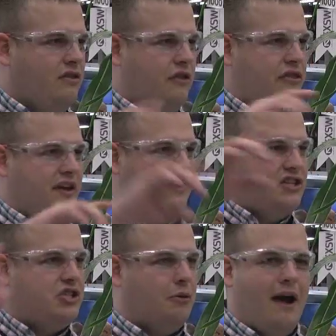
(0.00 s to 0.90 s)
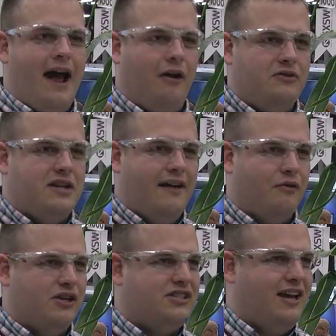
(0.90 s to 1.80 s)
the thing that surrounds
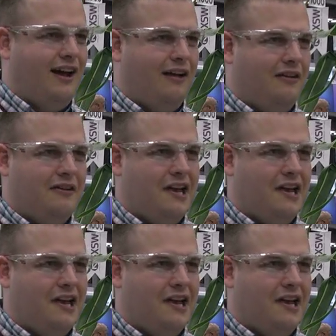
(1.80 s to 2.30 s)
every cell.